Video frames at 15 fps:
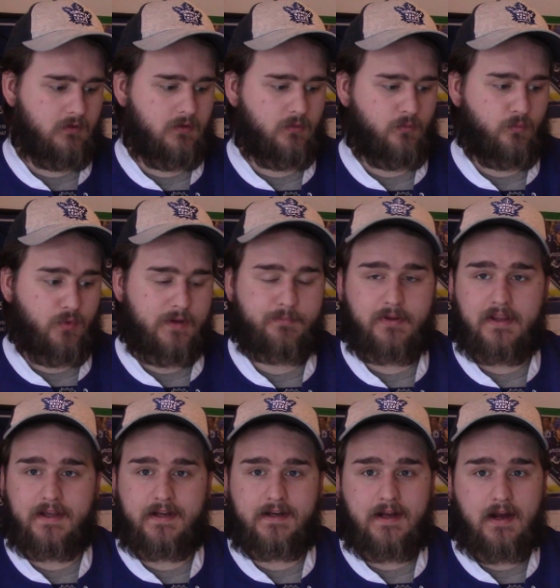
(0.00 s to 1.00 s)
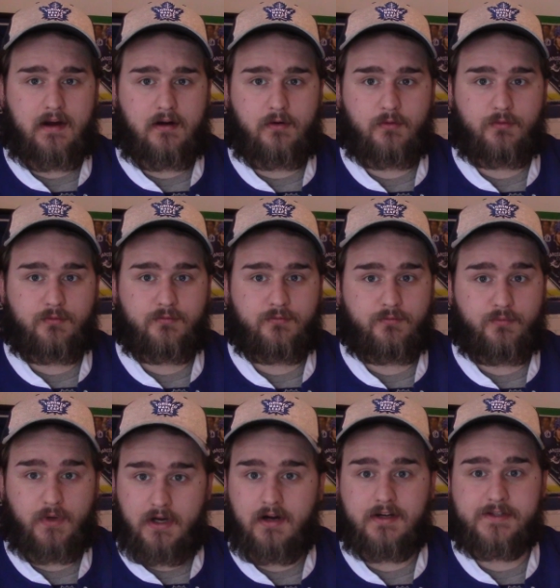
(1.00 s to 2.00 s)
We played how
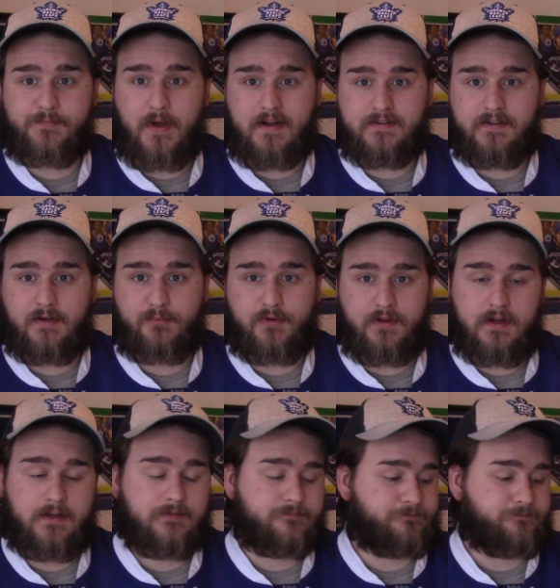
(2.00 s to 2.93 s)
we are expected to play.